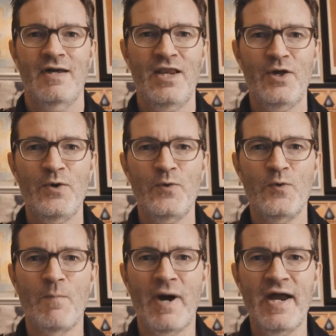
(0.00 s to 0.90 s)

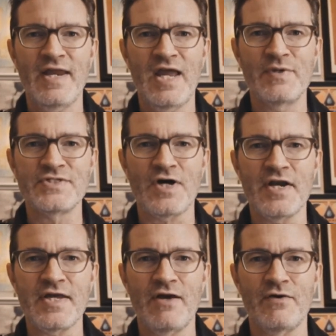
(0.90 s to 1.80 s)
Hello, my name is Audie
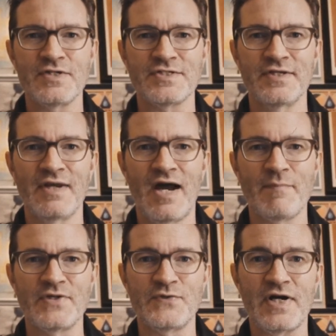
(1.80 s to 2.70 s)
Harrison.
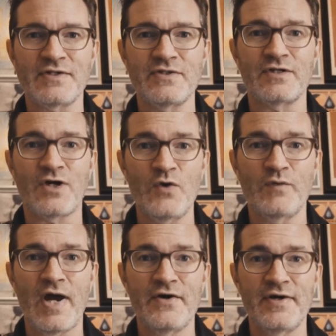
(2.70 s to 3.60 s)
I'm the director,
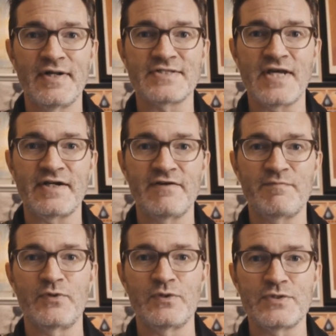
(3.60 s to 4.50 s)
co-writer, and
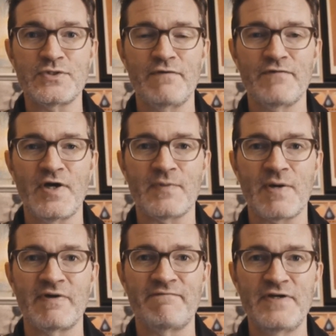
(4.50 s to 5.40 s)
executive producer of the
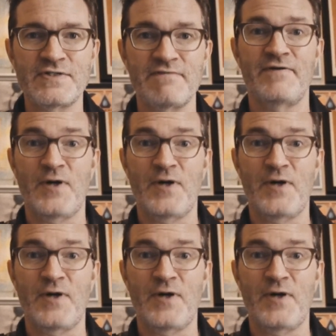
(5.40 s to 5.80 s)
upcoming feature